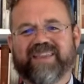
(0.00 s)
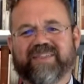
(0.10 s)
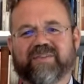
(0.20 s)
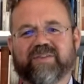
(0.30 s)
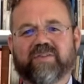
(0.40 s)

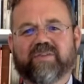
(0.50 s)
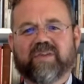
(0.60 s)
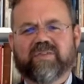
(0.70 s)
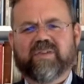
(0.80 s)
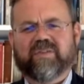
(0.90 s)
the the the
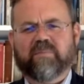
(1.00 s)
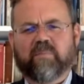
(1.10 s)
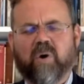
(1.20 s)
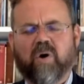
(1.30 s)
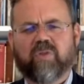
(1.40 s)
the,
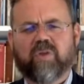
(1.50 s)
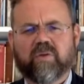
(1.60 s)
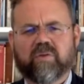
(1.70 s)
the, the,